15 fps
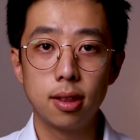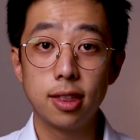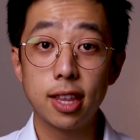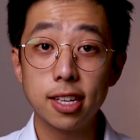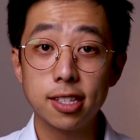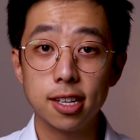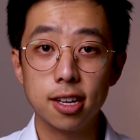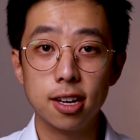
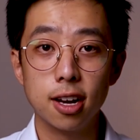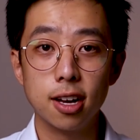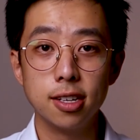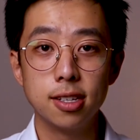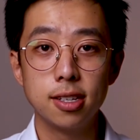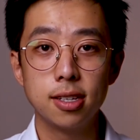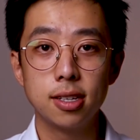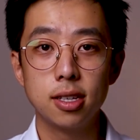That's it,
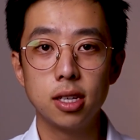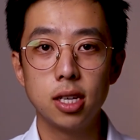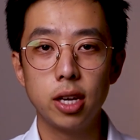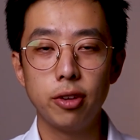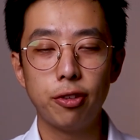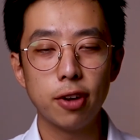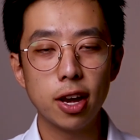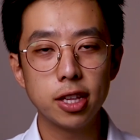guys. If
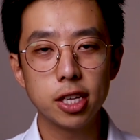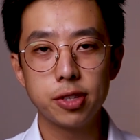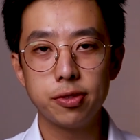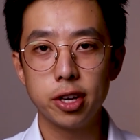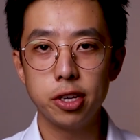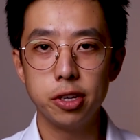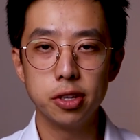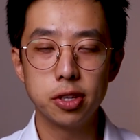you found this
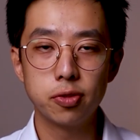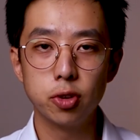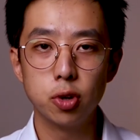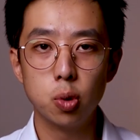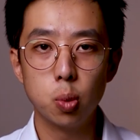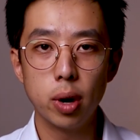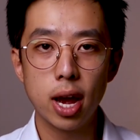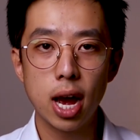video
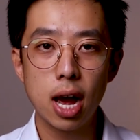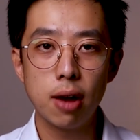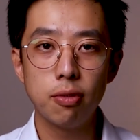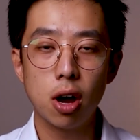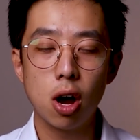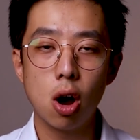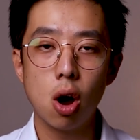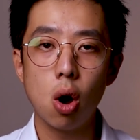useful, we have
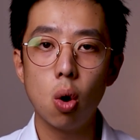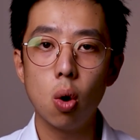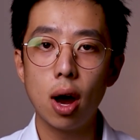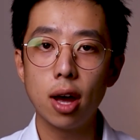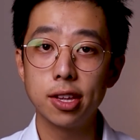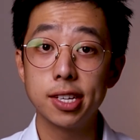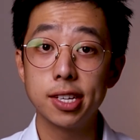a whole other